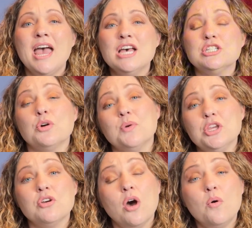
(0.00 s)
So when
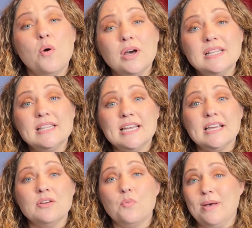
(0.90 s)
you go on
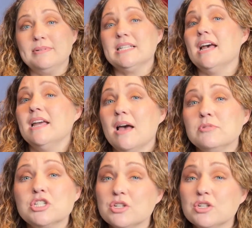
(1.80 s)
the website, I'm just going